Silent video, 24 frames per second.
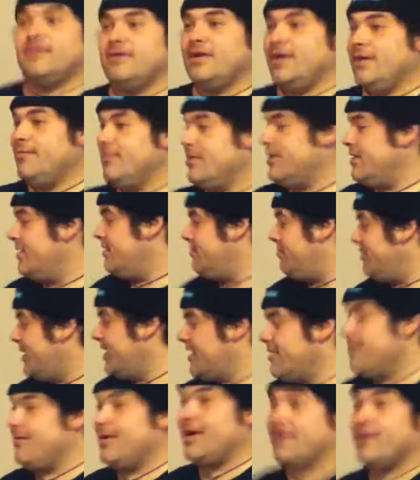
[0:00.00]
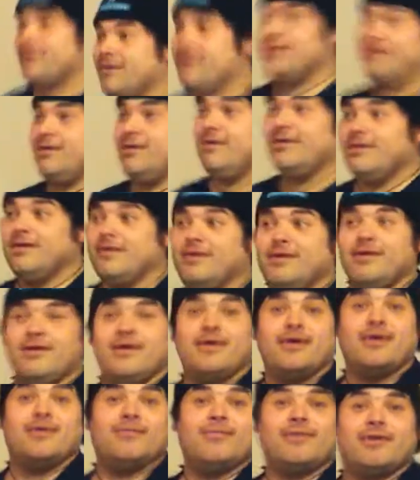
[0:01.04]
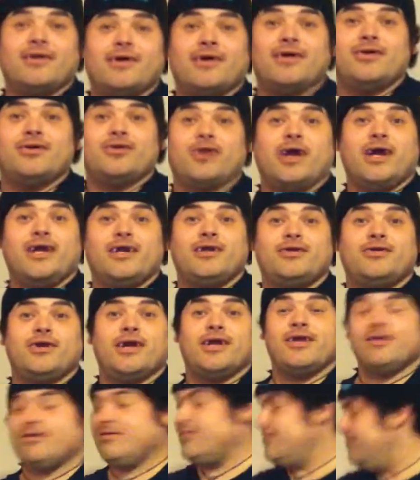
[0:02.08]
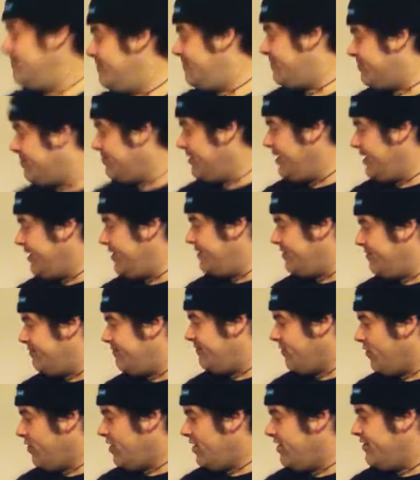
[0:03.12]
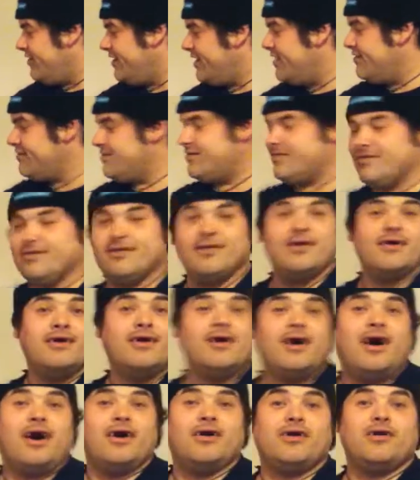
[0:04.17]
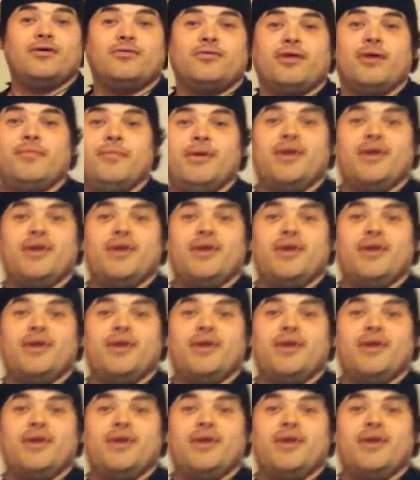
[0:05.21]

Today we're going to break a record and we're going to try to drink three, four of these under 3